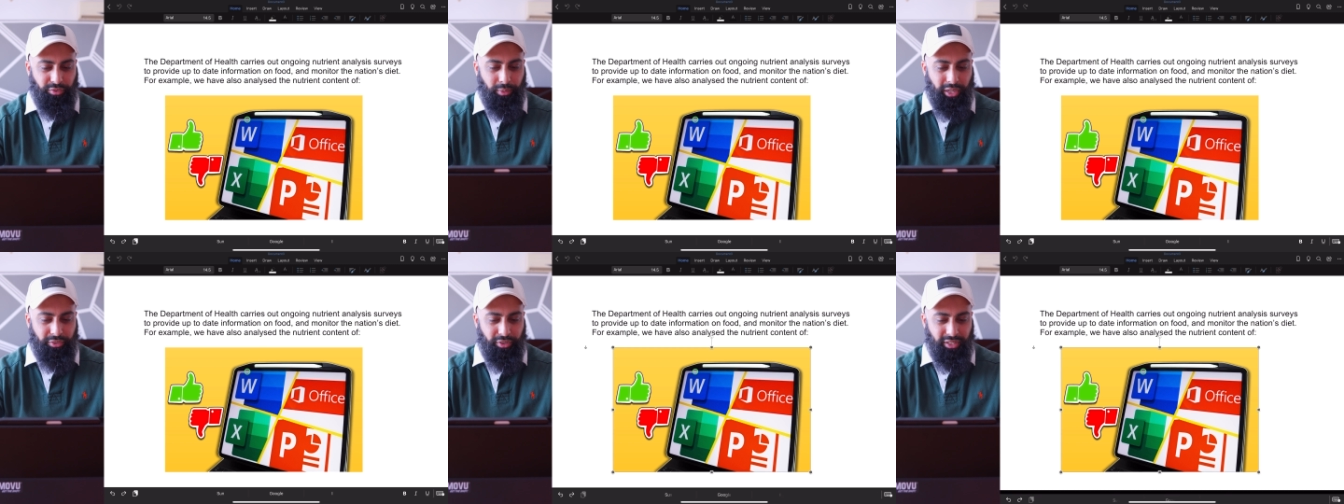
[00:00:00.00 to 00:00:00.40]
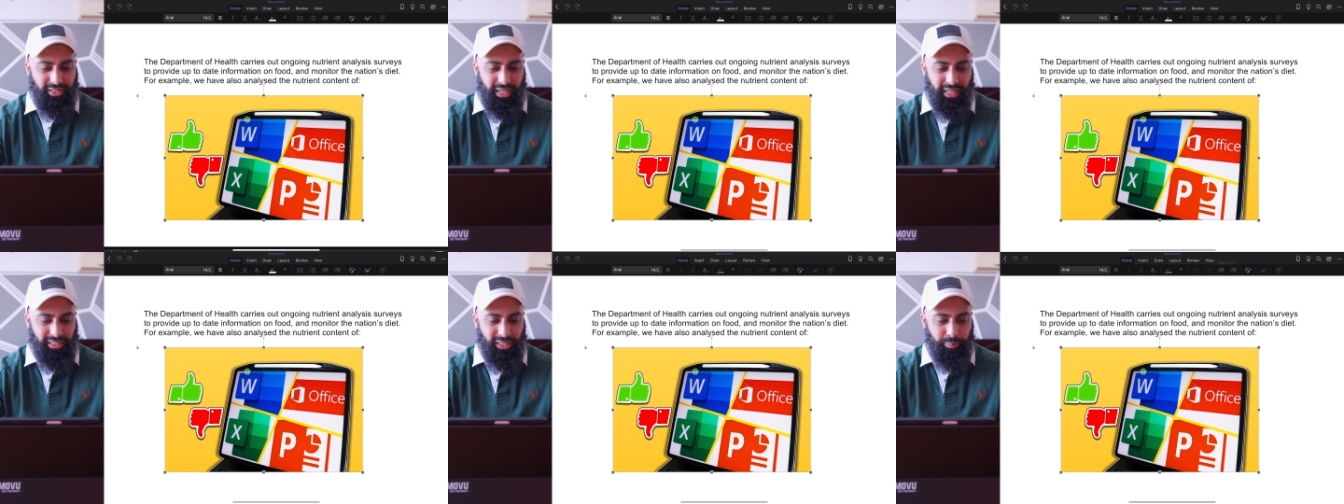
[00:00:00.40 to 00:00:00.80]
If I, if I
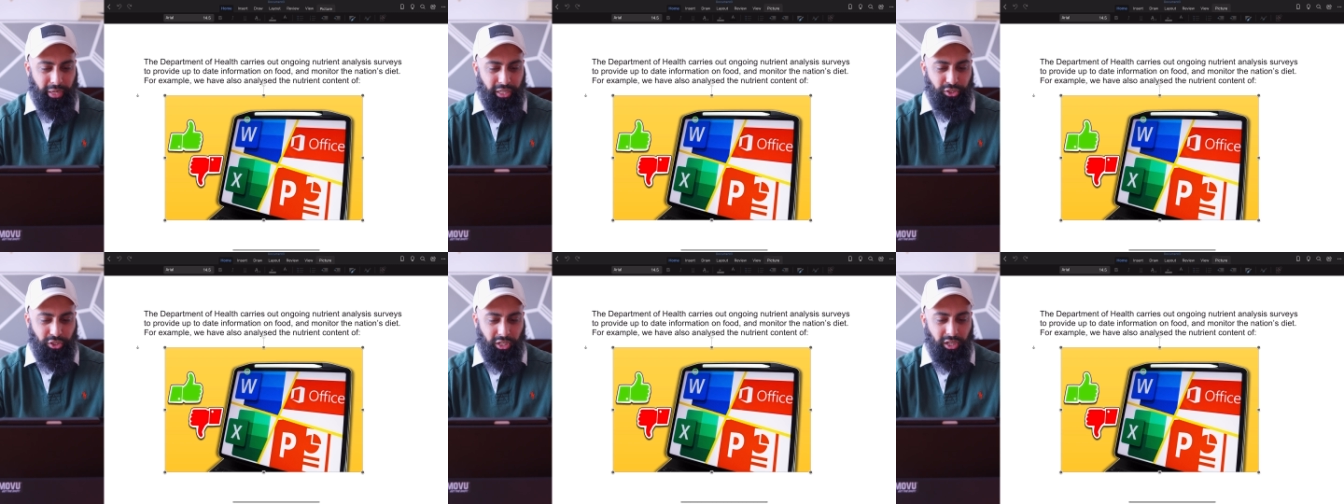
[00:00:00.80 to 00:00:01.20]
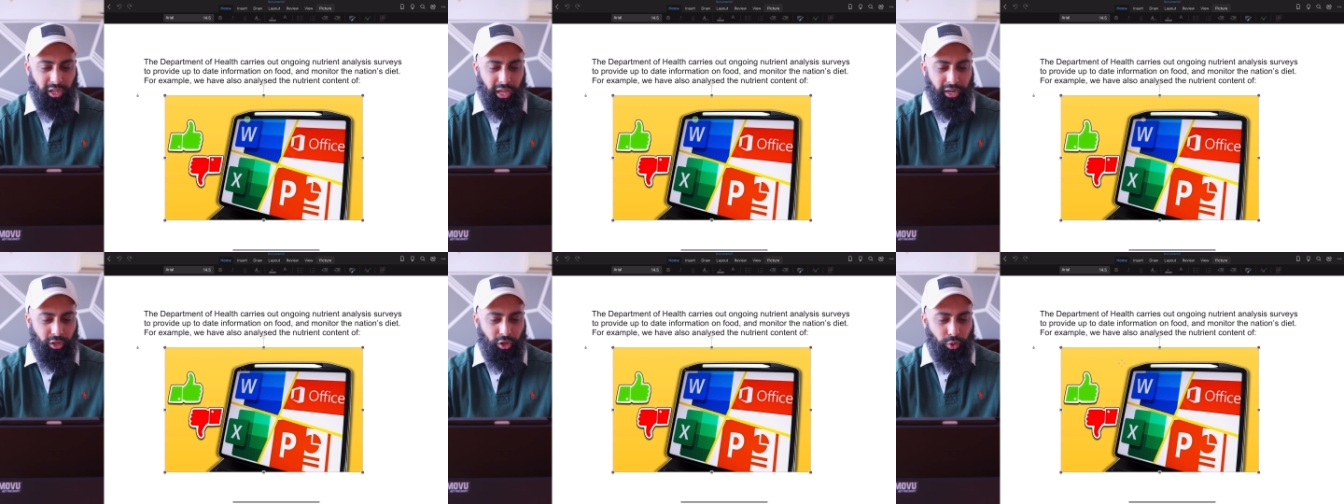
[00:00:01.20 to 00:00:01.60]
select this picture
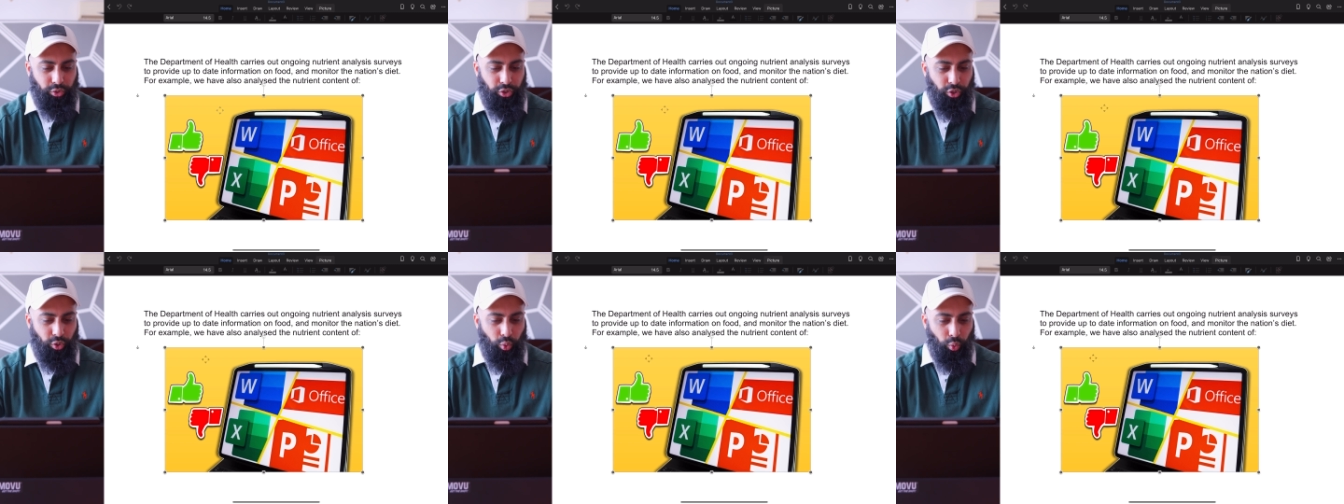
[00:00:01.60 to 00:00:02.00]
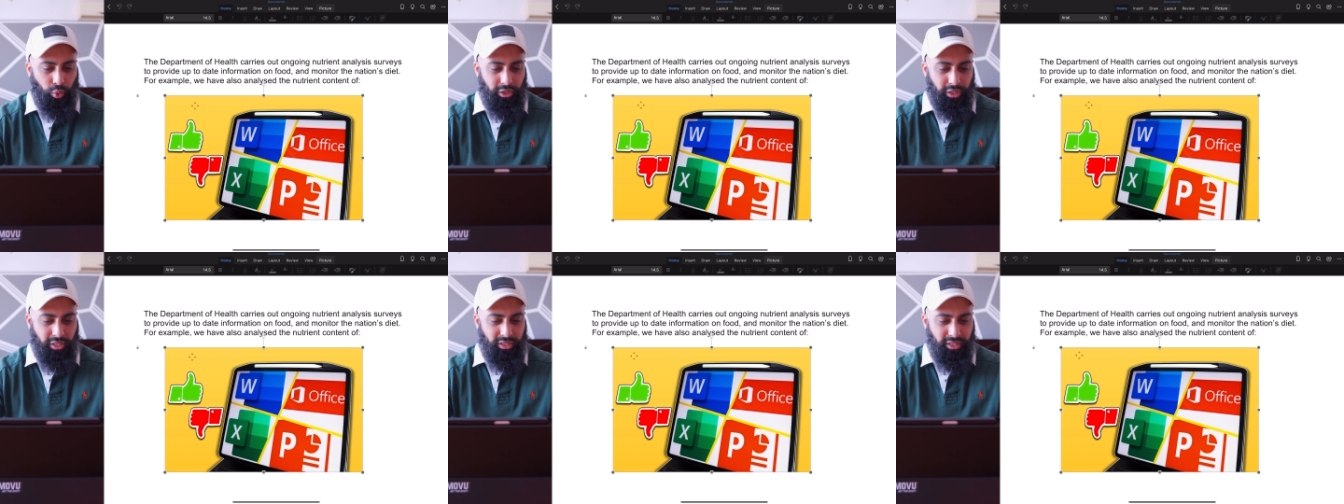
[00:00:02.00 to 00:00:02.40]
and I go to the
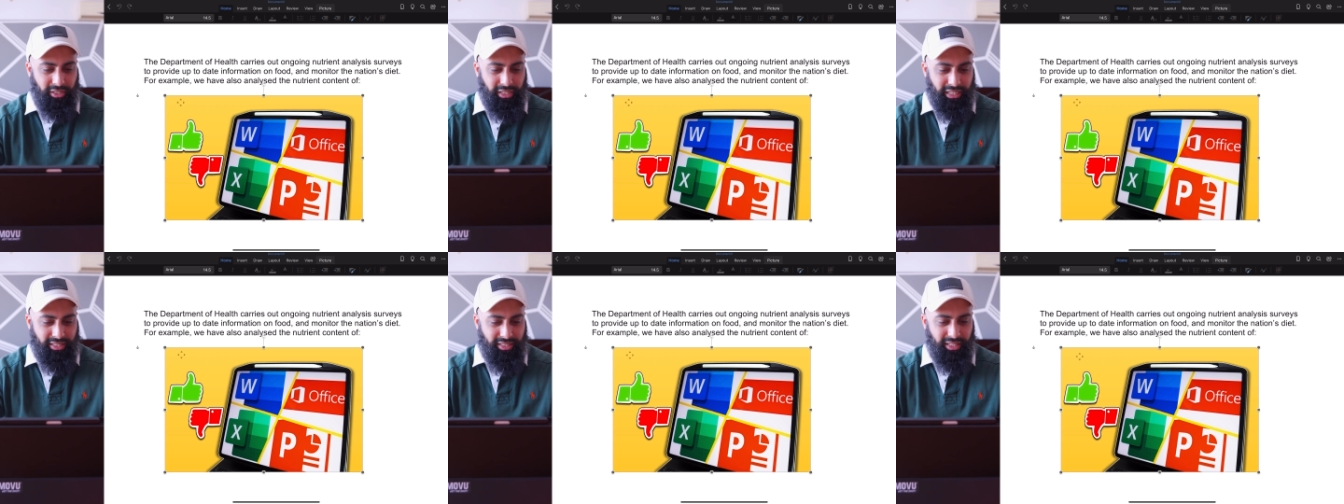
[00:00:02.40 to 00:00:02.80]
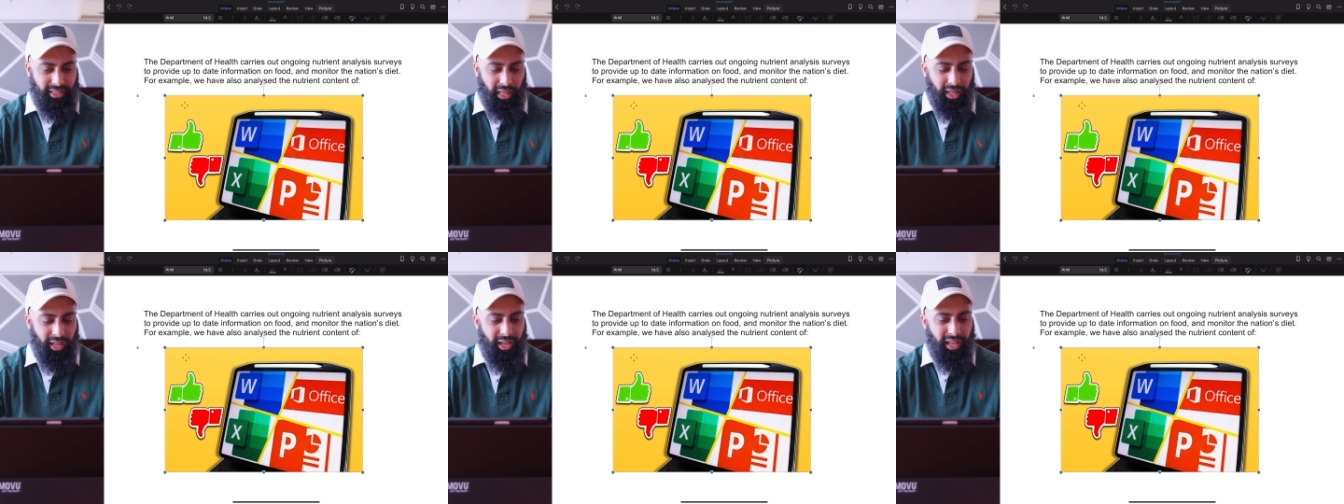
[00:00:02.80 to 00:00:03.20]
corners, can you see
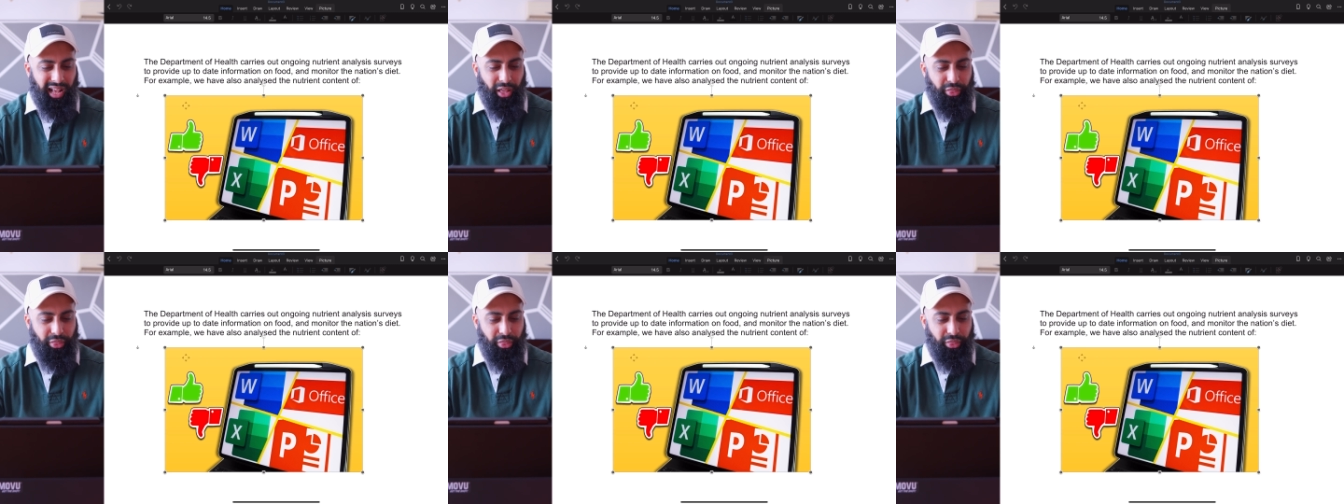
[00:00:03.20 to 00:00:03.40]
that?